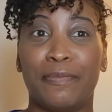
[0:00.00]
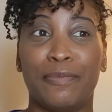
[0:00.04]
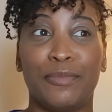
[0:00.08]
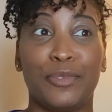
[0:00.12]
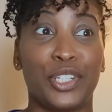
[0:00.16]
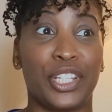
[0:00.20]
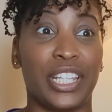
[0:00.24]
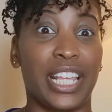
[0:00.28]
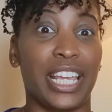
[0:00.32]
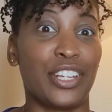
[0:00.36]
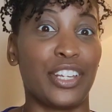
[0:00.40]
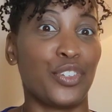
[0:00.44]

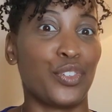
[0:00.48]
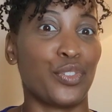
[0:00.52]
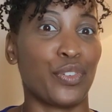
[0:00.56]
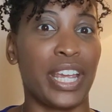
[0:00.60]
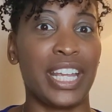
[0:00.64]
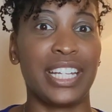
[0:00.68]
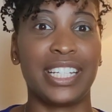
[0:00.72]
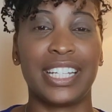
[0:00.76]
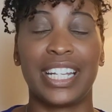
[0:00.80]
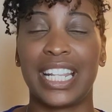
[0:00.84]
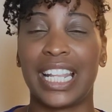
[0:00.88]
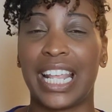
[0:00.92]
Do they
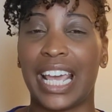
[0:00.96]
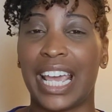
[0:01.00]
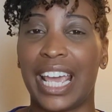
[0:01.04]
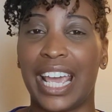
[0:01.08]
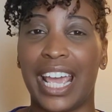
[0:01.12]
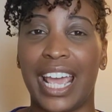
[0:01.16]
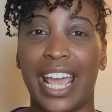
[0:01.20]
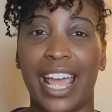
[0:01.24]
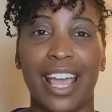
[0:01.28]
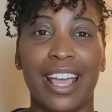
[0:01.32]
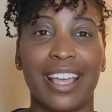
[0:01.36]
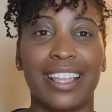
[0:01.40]
straighten their
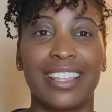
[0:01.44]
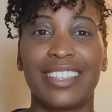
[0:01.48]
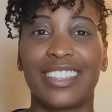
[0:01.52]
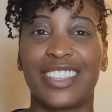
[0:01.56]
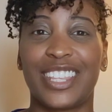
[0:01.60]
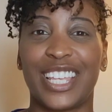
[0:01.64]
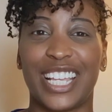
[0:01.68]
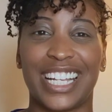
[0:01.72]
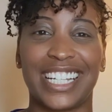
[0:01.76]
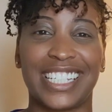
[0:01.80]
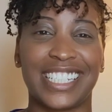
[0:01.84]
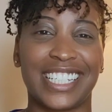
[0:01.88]
hair?
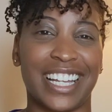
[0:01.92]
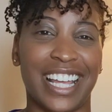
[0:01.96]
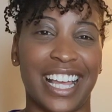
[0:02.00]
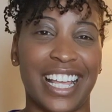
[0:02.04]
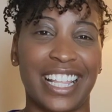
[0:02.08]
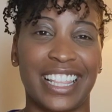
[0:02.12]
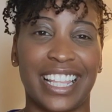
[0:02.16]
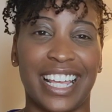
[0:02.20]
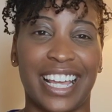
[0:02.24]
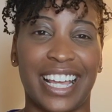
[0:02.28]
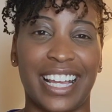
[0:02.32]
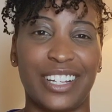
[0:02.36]
Things
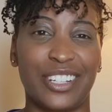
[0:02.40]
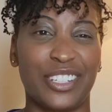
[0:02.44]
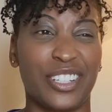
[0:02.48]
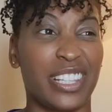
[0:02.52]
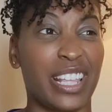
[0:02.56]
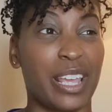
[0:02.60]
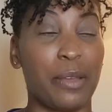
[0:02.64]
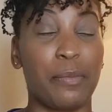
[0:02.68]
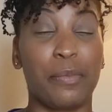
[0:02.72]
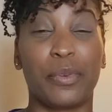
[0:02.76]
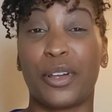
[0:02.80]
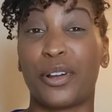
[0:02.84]
like that. Do
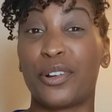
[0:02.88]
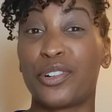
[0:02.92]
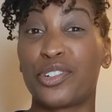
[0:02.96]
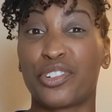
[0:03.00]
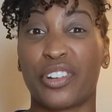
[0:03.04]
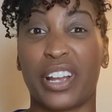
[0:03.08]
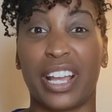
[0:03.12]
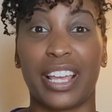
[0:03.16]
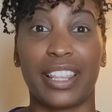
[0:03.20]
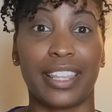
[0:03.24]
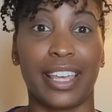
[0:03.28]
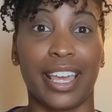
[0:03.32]
they blow
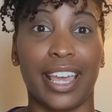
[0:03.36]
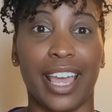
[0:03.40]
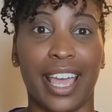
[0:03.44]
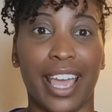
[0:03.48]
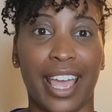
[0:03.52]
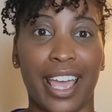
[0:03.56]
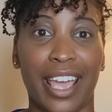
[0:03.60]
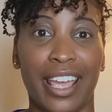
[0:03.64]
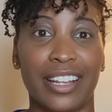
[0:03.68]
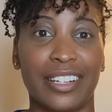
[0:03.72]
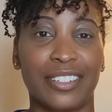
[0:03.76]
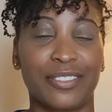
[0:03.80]
dry their
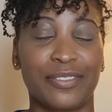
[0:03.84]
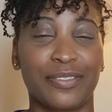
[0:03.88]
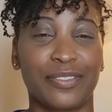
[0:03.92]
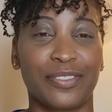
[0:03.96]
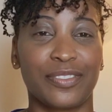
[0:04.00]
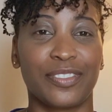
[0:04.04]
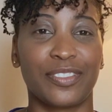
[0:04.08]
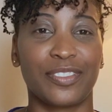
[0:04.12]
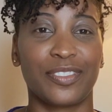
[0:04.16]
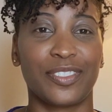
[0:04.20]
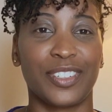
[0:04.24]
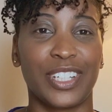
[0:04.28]
hair?
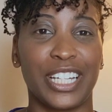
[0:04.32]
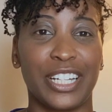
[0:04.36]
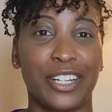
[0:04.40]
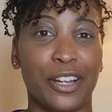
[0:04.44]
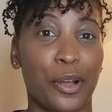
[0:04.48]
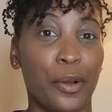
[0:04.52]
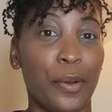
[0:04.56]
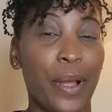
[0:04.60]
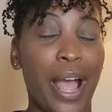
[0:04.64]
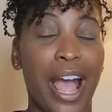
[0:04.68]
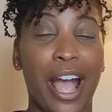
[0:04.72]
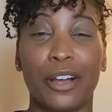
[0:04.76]

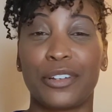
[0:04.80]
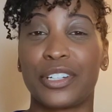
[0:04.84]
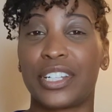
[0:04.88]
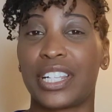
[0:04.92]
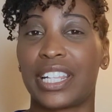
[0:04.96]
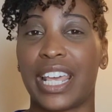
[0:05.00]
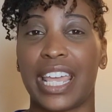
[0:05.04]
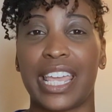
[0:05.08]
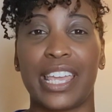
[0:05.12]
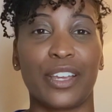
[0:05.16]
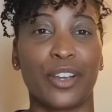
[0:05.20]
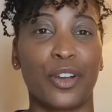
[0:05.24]
How do
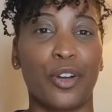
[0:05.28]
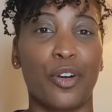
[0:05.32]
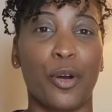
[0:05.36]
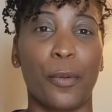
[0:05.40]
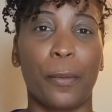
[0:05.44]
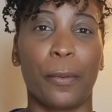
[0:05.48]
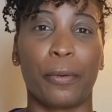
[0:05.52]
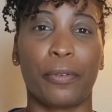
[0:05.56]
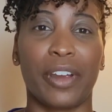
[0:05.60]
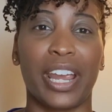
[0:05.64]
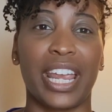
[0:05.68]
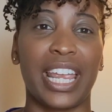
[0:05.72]
they
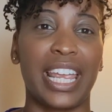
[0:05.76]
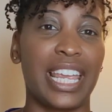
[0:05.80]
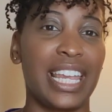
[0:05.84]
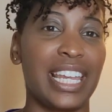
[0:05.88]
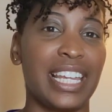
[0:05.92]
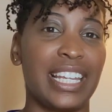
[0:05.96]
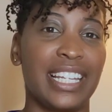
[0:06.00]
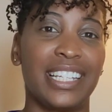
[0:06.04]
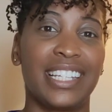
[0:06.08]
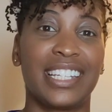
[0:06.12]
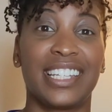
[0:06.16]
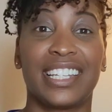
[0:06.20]
incorporate
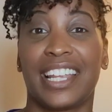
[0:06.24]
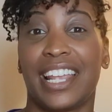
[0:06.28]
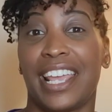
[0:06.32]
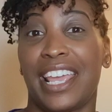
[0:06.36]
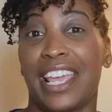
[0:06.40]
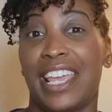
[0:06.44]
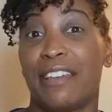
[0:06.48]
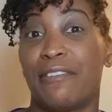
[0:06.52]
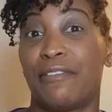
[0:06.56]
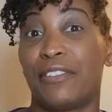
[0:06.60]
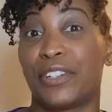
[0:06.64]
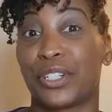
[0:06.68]
heat,
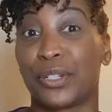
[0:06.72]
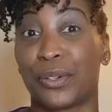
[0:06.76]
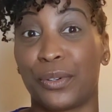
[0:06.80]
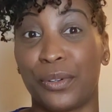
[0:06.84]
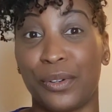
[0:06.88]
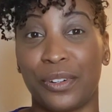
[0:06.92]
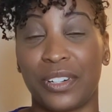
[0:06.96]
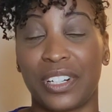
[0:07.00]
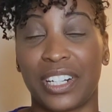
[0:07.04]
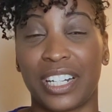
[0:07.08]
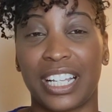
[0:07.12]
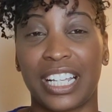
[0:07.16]
if at
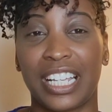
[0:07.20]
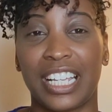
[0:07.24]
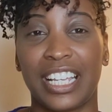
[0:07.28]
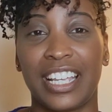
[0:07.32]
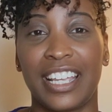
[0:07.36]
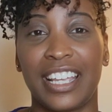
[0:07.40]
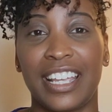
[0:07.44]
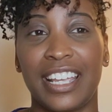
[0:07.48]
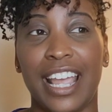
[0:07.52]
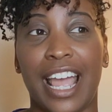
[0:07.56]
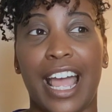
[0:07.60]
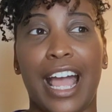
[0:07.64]
all?
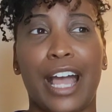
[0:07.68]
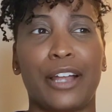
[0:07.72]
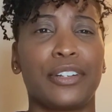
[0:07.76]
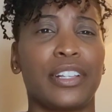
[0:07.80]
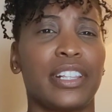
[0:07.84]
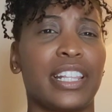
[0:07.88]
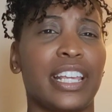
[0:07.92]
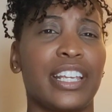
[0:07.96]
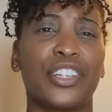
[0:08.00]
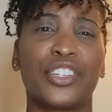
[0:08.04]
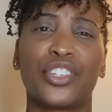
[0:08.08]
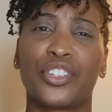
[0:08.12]
How do
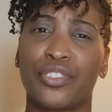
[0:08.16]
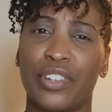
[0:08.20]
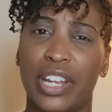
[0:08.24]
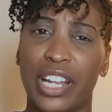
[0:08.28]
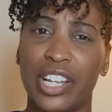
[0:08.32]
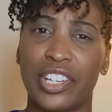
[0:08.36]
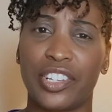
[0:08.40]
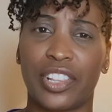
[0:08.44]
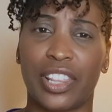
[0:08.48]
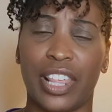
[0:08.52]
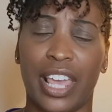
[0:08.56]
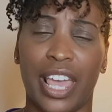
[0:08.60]
they
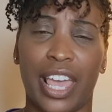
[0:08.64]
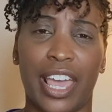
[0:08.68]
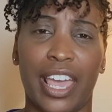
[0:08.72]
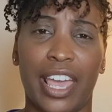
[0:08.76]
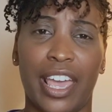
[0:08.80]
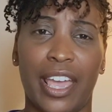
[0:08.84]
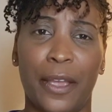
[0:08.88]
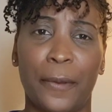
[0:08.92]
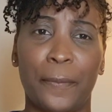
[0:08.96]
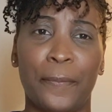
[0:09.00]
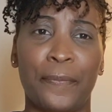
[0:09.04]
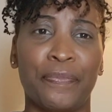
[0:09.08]
stretch their
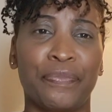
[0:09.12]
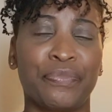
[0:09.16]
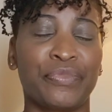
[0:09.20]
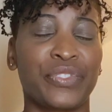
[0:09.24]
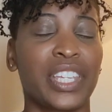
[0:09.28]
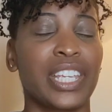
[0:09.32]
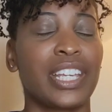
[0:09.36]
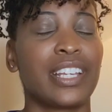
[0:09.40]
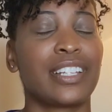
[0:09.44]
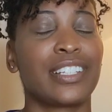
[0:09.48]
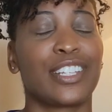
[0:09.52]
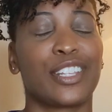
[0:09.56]
hair?
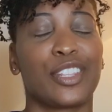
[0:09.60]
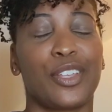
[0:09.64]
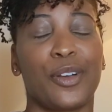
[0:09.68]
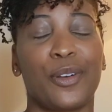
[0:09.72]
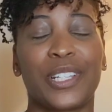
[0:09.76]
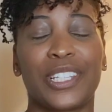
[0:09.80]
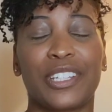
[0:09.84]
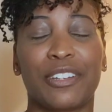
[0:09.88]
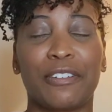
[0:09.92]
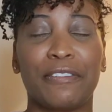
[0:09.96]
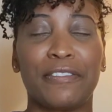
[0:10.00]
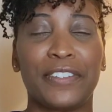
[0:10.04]
So
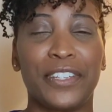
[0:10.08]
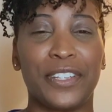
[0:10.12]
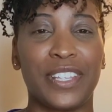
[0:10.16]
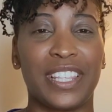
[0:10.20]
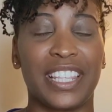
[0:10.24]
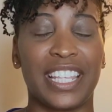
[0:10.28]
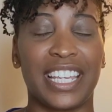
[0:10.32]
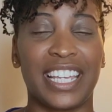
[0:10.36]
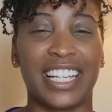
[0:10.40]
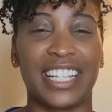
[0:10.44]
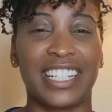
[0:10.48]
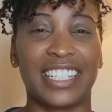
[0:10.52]
those are a few
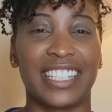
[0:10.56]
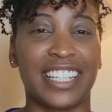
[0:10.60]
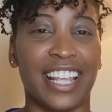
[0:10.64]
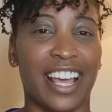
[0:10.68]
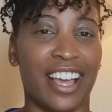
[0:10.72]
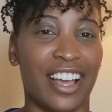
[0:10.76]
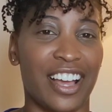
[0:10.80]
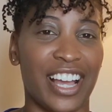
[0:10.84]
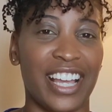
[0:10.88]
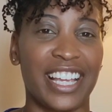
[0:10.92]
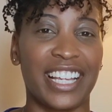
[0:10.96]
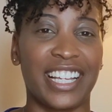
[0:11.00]
things
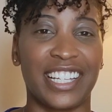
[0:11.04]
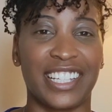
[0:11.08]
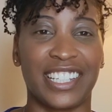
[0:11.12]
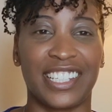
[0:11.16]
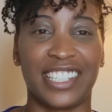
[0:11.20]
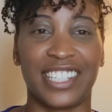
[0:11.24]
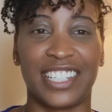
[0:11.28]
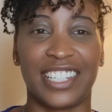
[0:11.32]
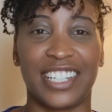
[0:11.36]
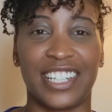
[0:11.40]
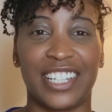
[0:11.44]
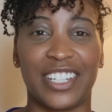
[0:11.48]
that I
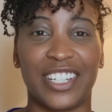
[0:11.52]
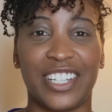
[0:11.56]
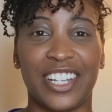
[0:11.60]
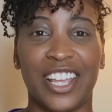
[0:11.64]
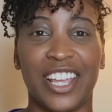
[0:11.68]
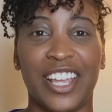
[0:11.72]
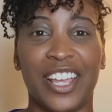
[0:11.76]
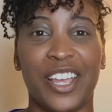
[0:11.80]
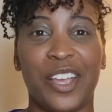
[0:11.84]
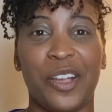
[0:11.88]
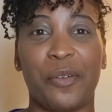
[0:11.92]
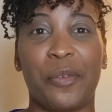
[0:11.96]
considered
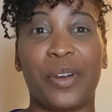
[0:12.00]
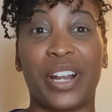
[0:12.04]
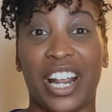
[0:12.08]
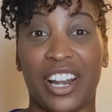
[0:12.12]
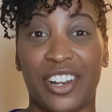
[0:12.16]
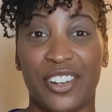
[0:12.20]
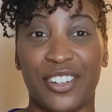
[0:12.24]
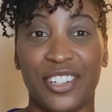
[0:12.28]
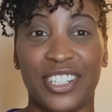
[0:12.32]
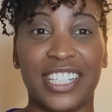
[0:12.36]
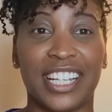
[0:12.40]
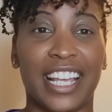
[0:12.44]
when I
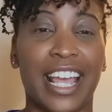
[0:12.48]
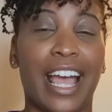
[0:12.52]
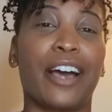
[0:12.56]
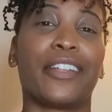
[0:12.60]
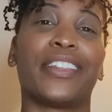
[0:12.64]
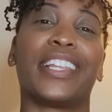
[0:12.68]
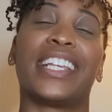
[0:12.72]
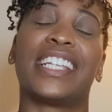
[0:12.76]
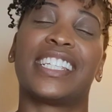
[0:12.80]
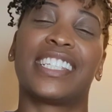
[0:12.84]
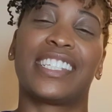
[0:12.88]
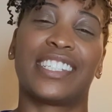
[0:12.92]
looked at how
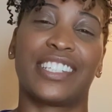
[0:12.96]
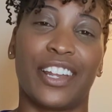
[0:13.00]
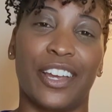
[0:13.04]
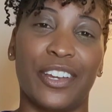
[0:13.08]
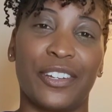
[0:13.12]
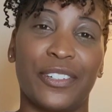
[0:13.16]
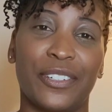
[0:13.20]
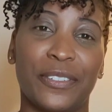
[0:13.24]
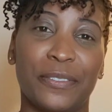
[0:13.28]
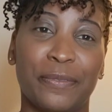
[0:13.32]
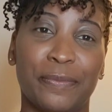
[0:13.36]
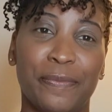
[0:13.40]
they
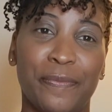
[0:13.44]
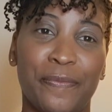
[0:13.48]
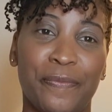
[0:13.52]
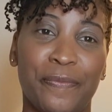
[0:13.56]
style.